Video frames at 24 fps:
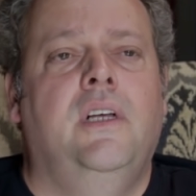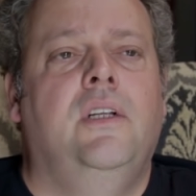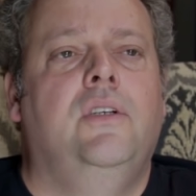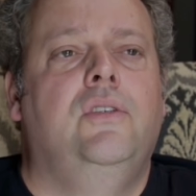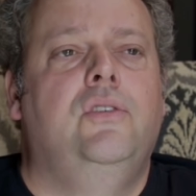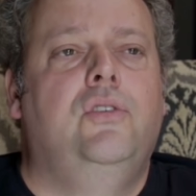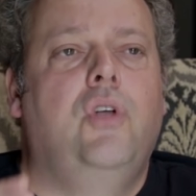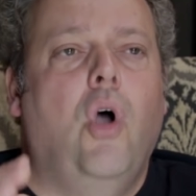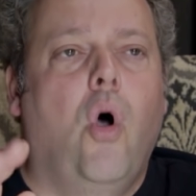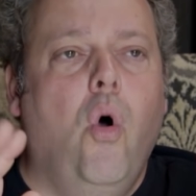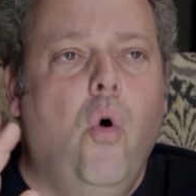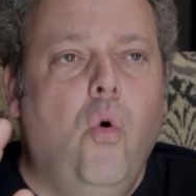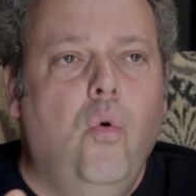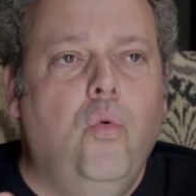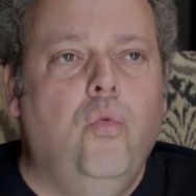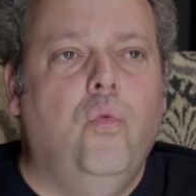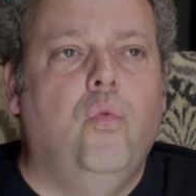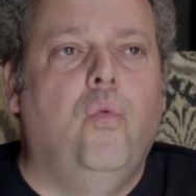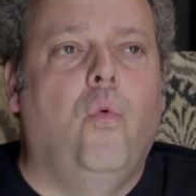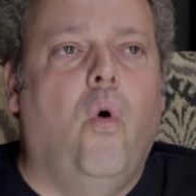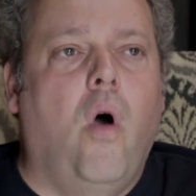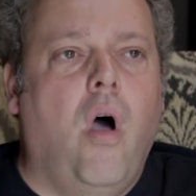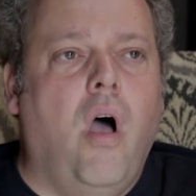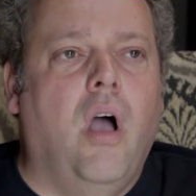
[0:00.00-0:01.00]
Don't
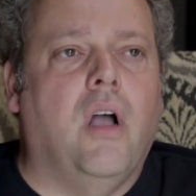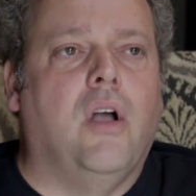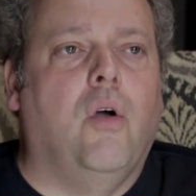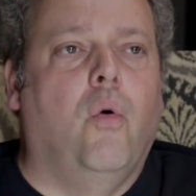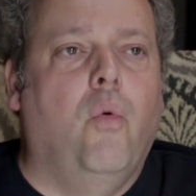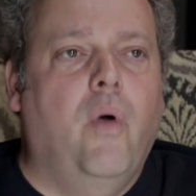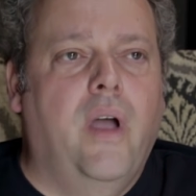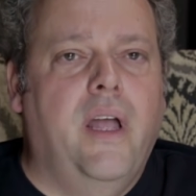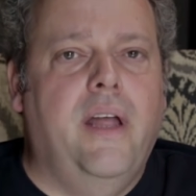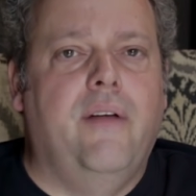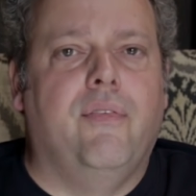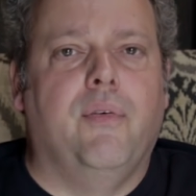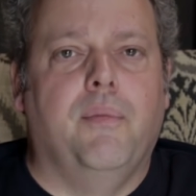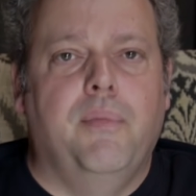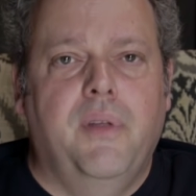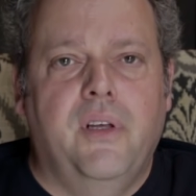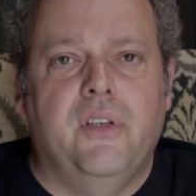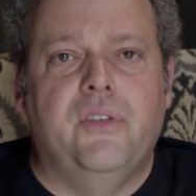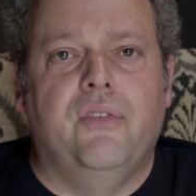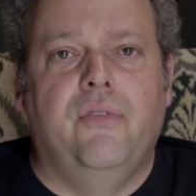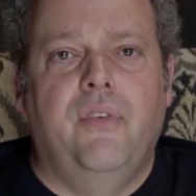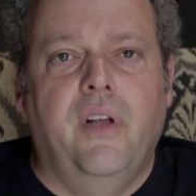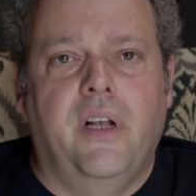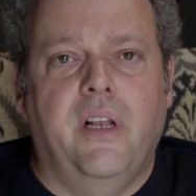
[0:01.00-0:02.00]
walk away from
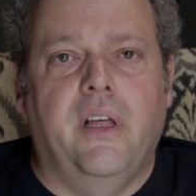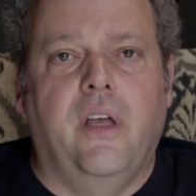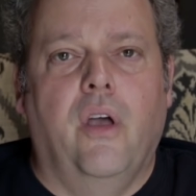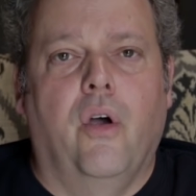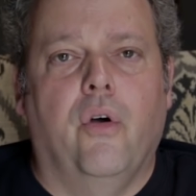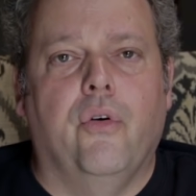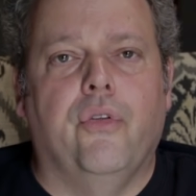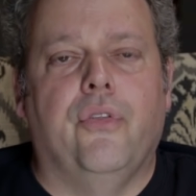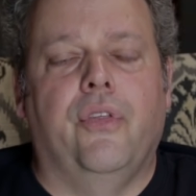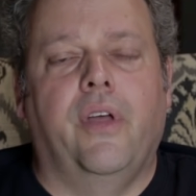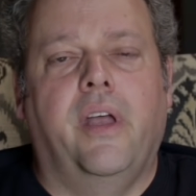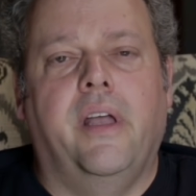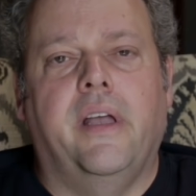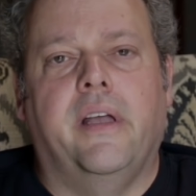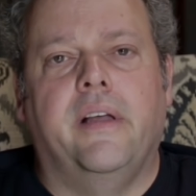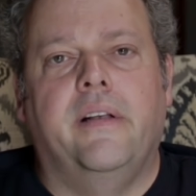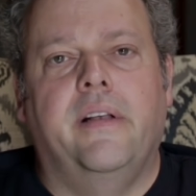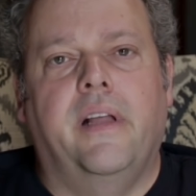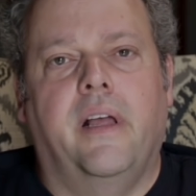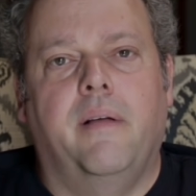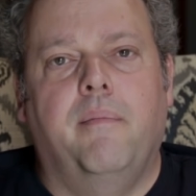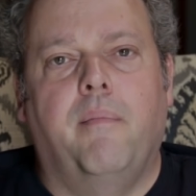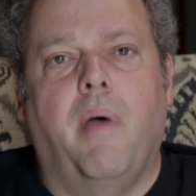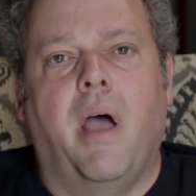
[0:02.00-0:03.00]
this video
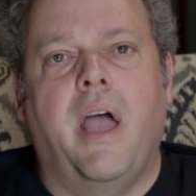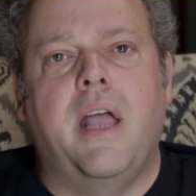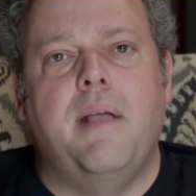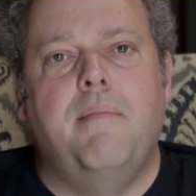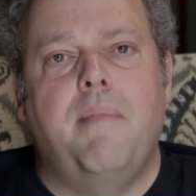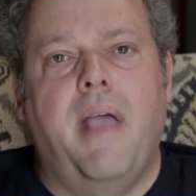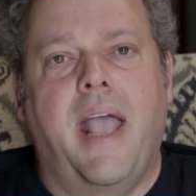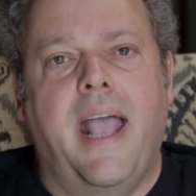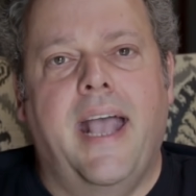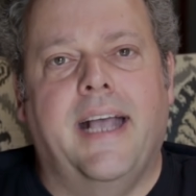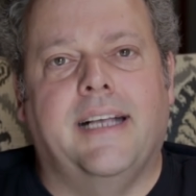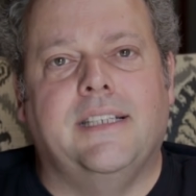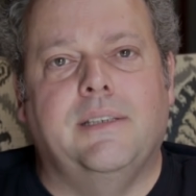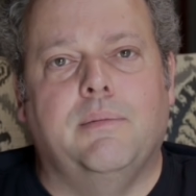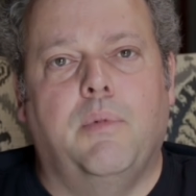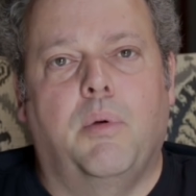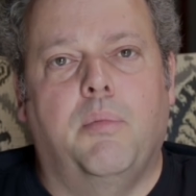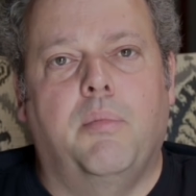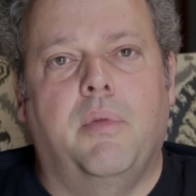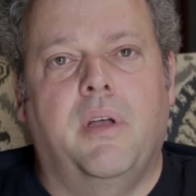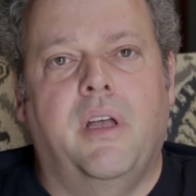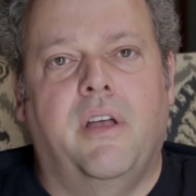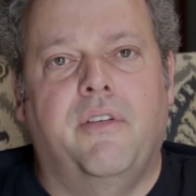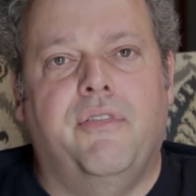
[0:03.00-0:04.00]
thinking that my
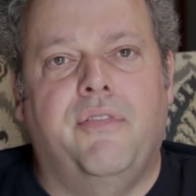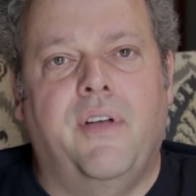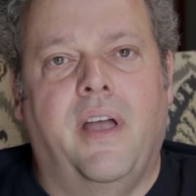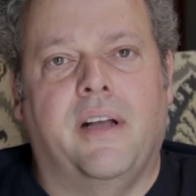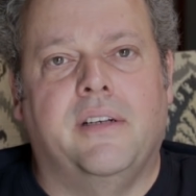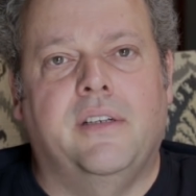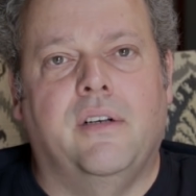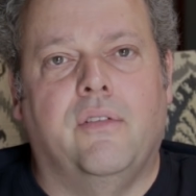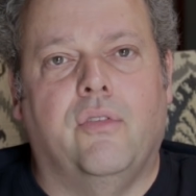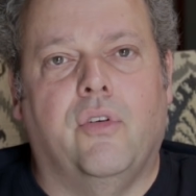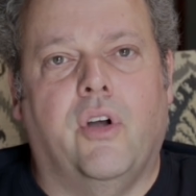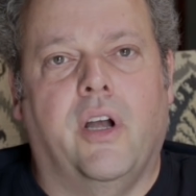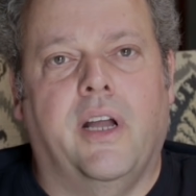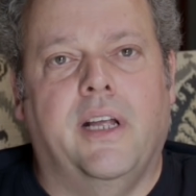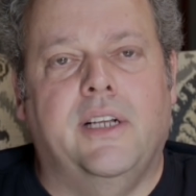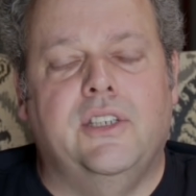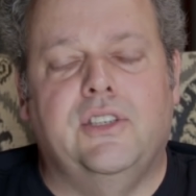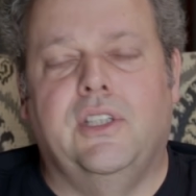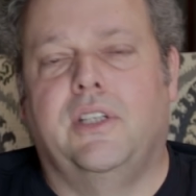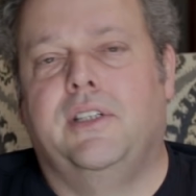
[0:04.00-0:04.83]
maximum effective range,